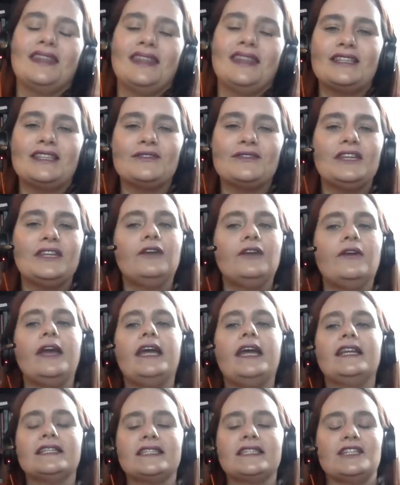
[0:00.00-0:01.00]
That's really
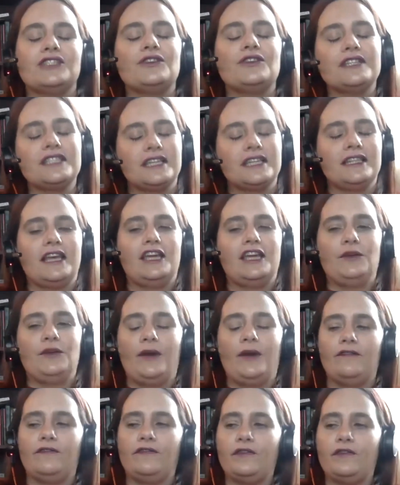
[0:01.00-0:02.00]
great. It's interesting that you
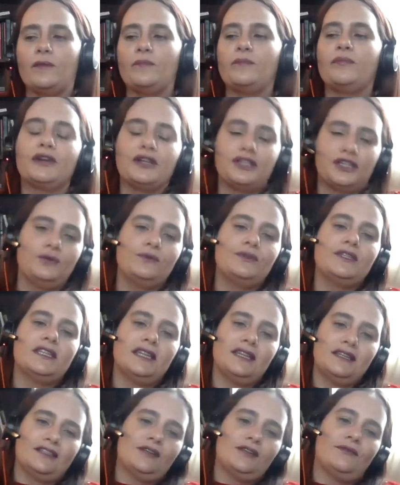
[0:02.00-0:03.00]
went from
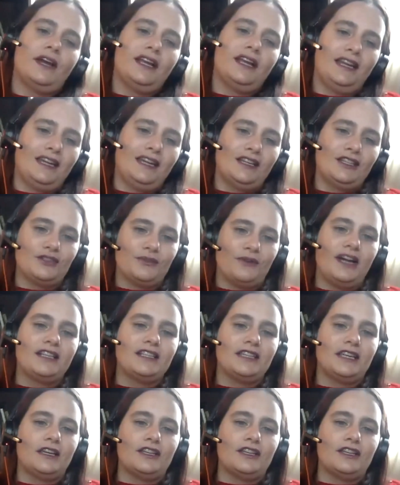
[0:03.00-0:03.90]
producing to writing and directing,